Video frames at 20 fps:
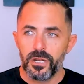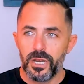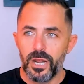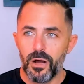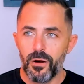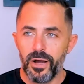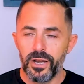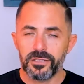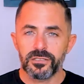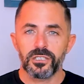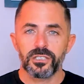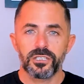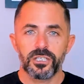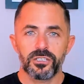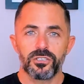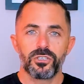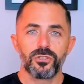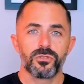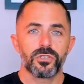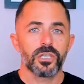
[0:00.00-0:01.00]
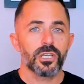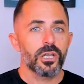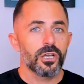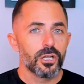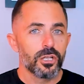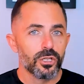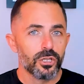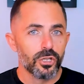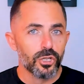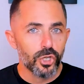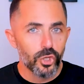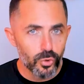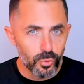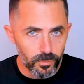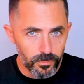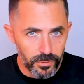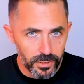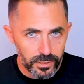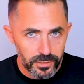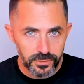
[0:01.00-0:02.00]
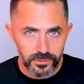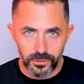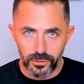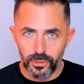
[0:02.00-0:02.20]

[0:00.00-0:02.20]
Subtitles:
Now, I suggest using Loom.